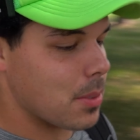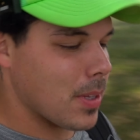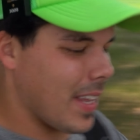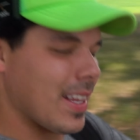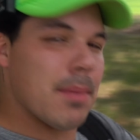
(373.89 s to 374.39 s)
But
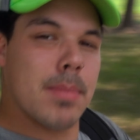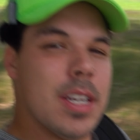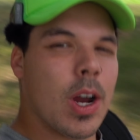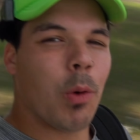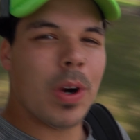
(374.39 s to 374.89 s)
like, let me
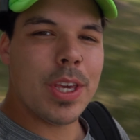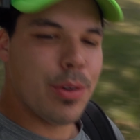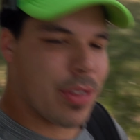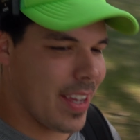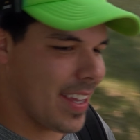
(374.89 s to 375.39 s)
know, what do you
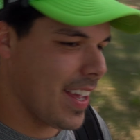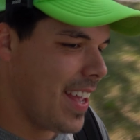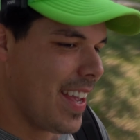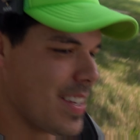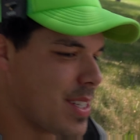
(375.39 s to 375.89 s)
think
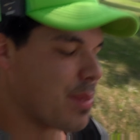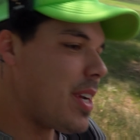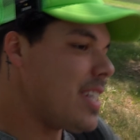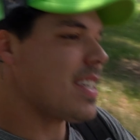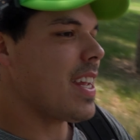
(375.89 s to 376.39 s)
is the
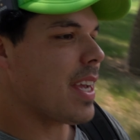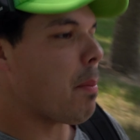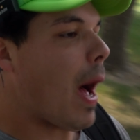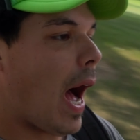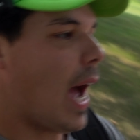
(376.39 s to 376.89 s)
reasoning
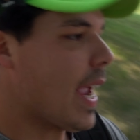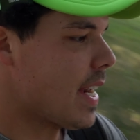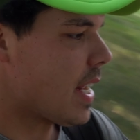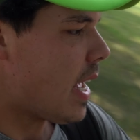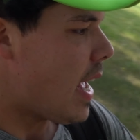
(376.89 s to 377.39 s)
behind